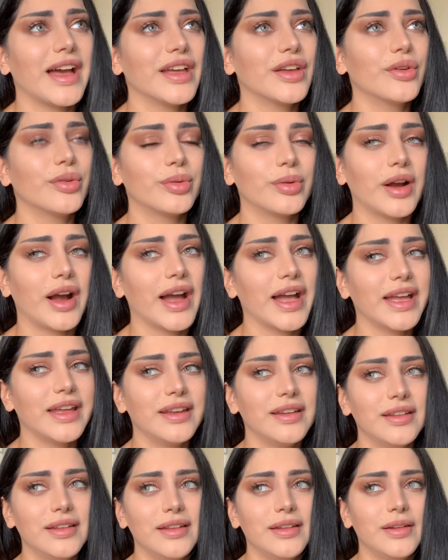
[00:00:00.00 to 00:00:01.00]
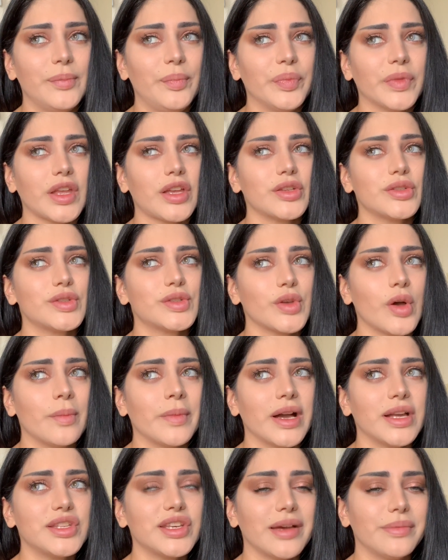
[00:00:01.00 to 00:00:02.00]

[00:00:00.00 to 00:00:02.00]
I cried so much.